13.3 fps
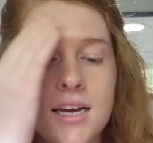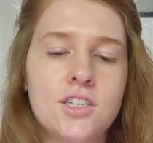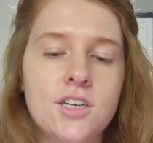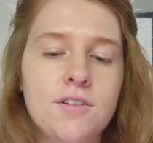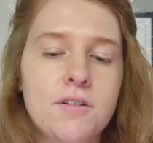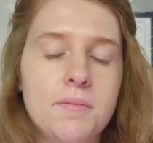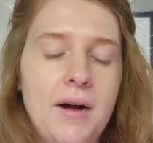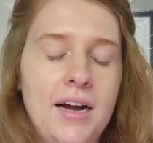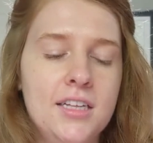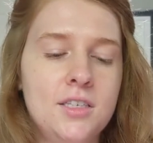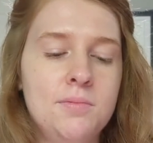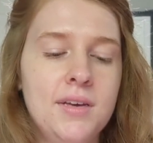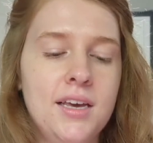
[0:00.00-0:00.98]
Actually
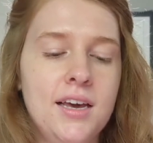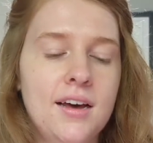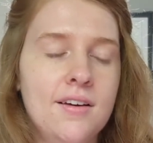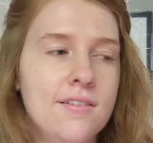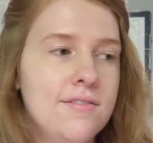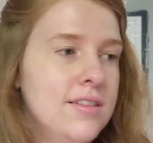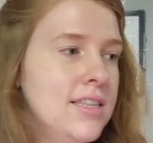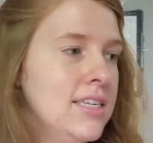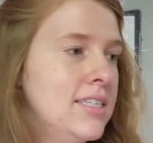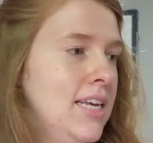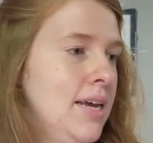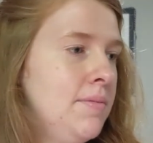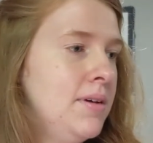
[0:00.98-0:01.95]
reminds me of the
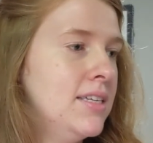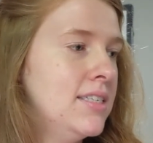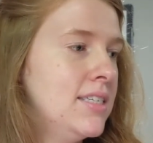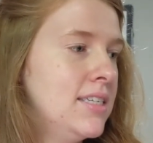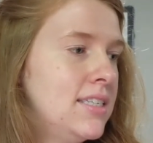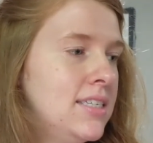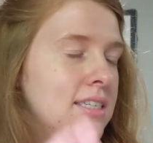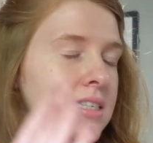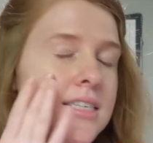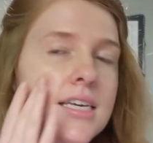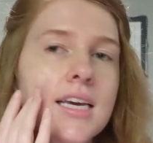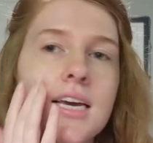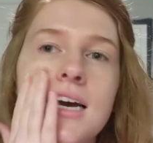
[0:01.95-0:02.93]
same
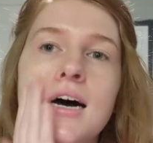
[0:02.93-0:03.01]
consistency